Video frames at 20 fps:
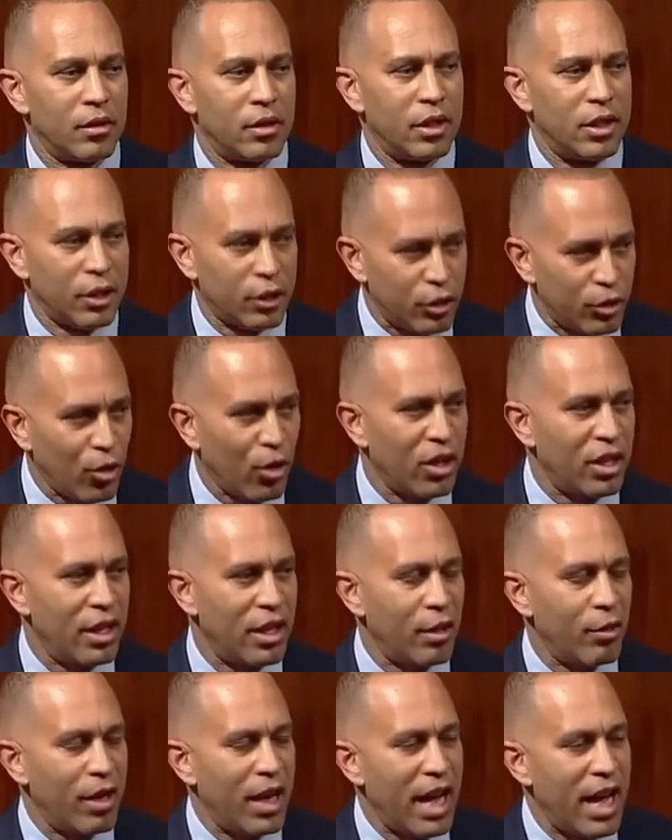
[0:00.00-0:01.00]
It's an
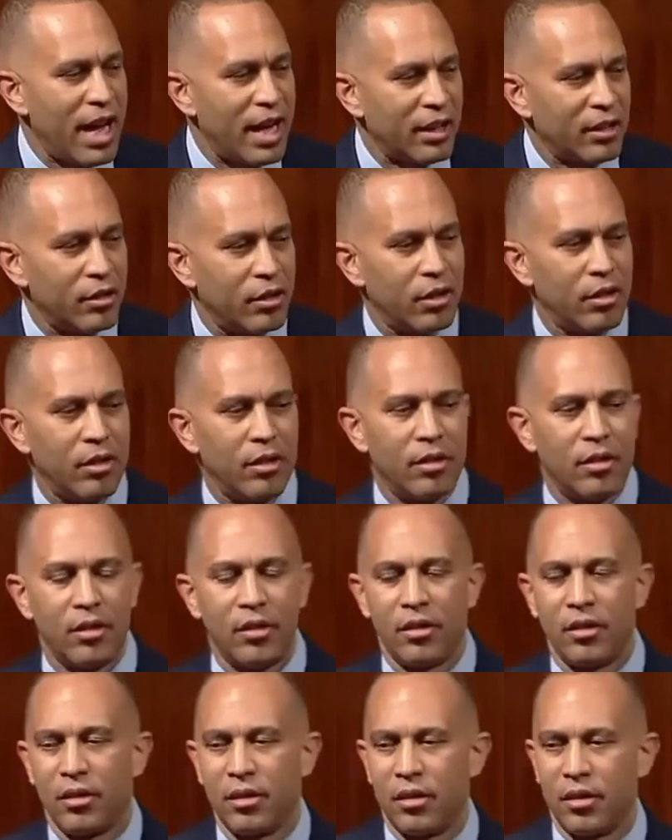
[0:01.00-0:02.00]
extraordinary act
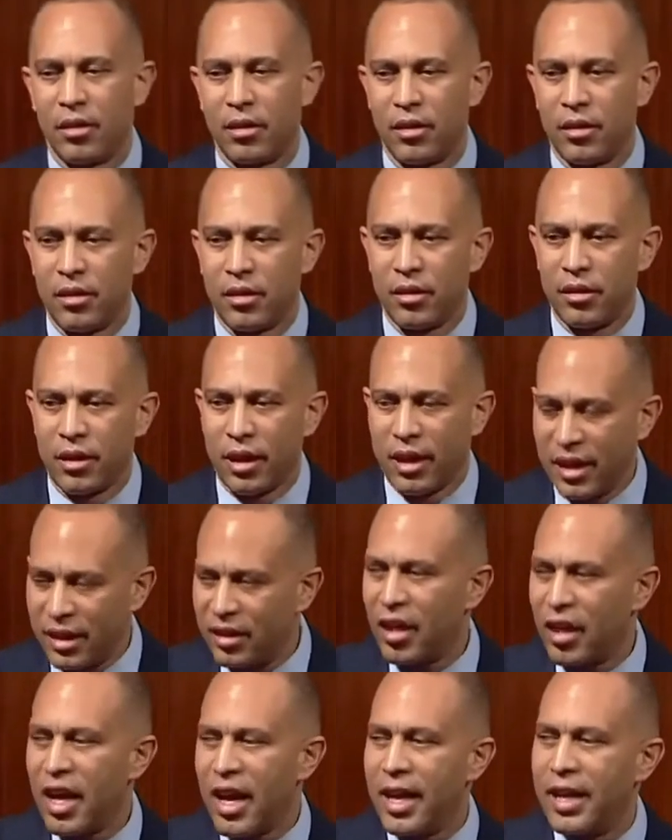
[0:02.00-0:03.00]
that
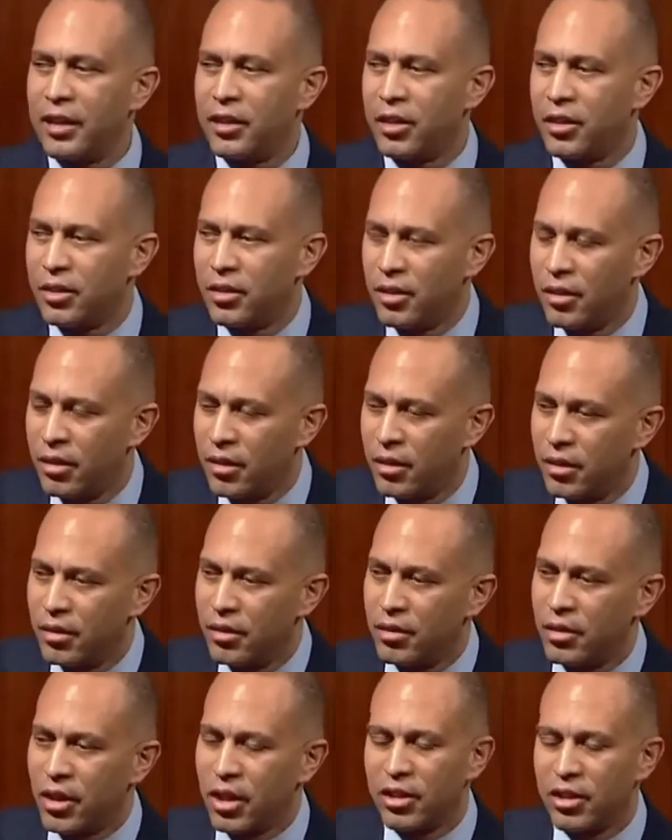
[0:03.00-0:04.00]
indicates
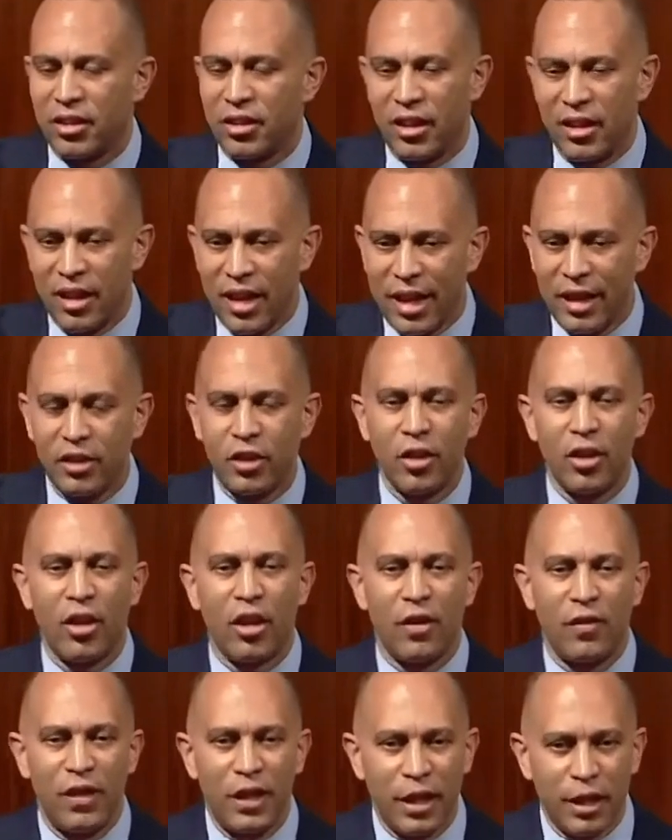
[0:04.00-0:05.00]
just the nature
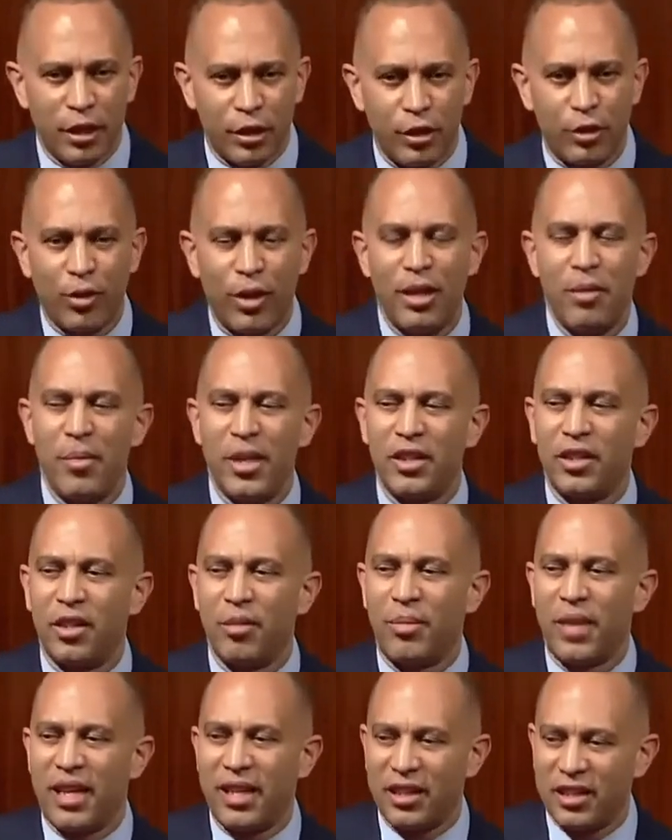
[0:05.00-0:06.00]
of the
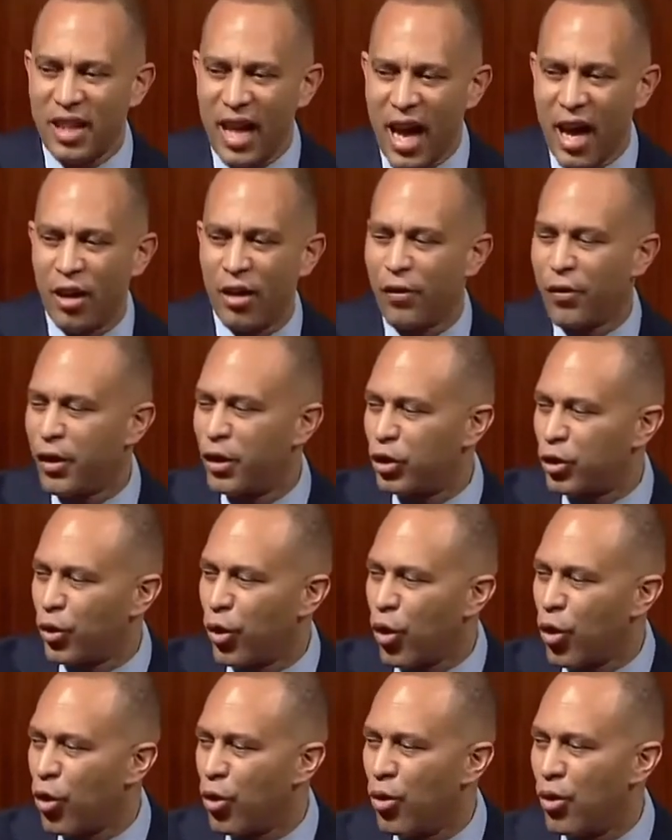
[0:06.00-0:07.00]
extremism that is out of
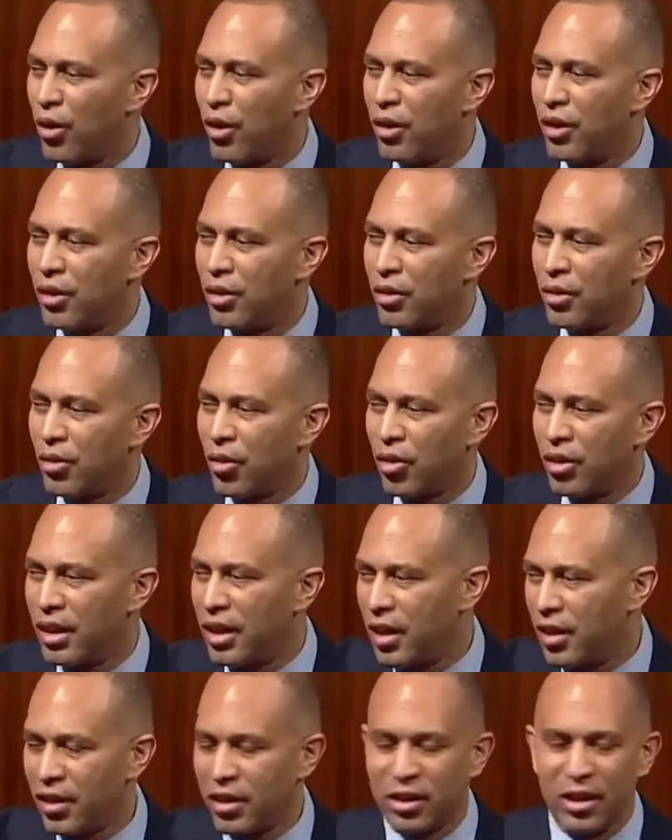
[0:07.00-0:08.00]
control on
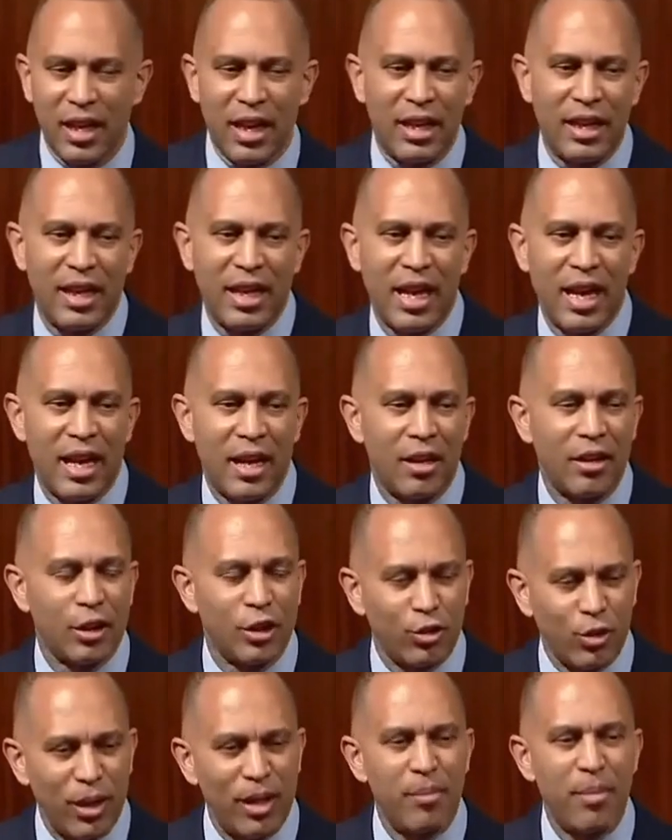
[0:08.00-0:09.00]
the other side of the aisle.
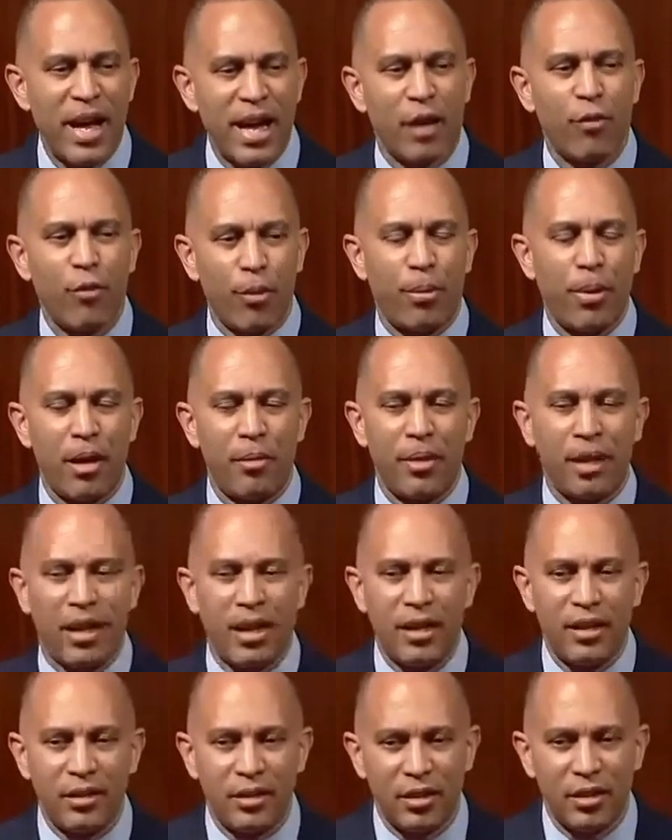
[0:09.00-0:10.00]
Extreme MAGA
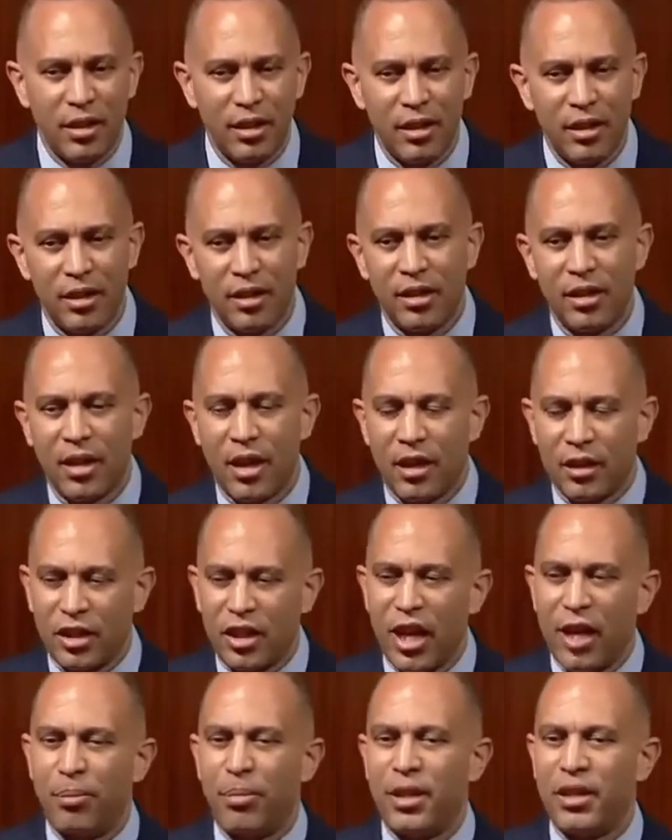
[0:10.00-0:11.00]
Republicans
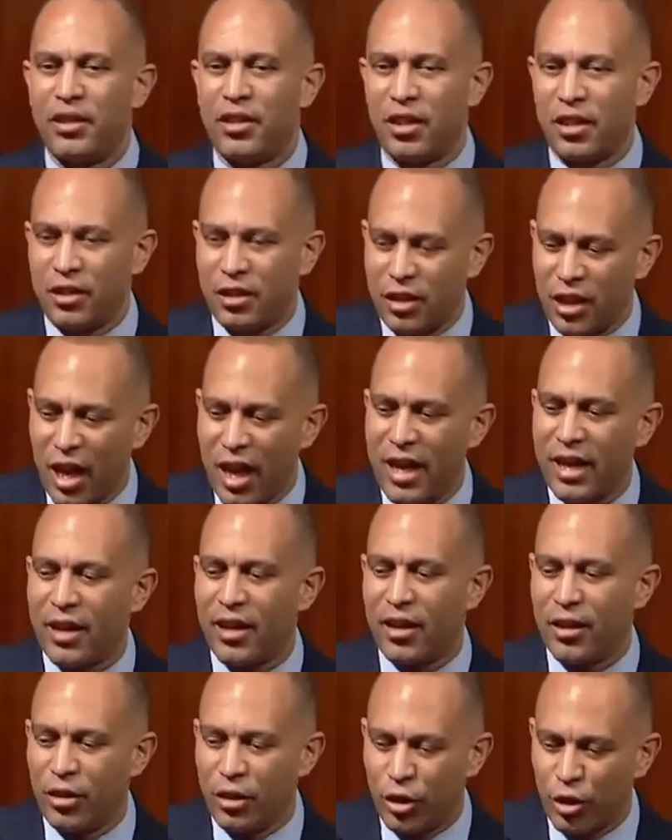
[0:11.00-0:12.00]
attempted to
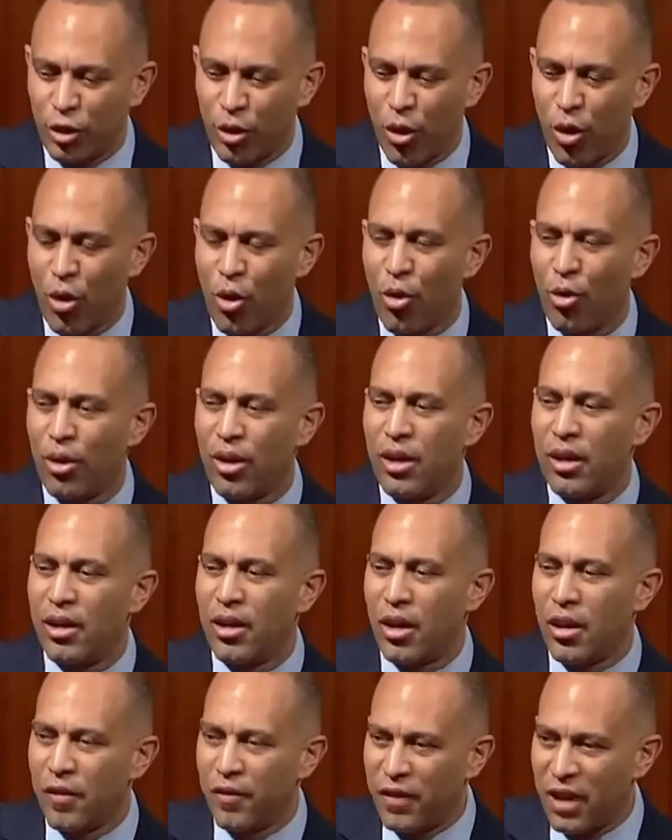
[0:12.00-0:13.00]
take control
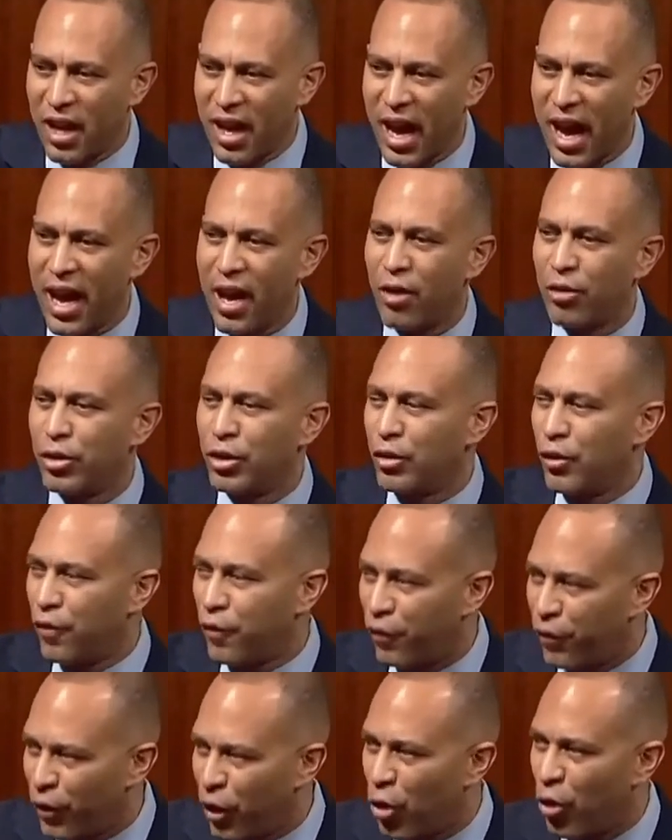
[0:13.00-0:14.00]
of the House
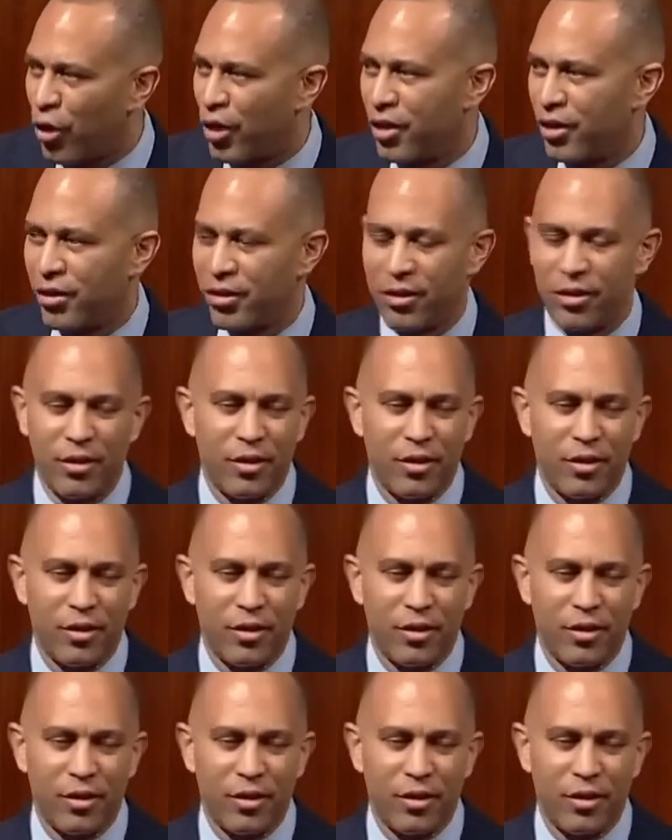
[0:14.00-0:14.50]
floor.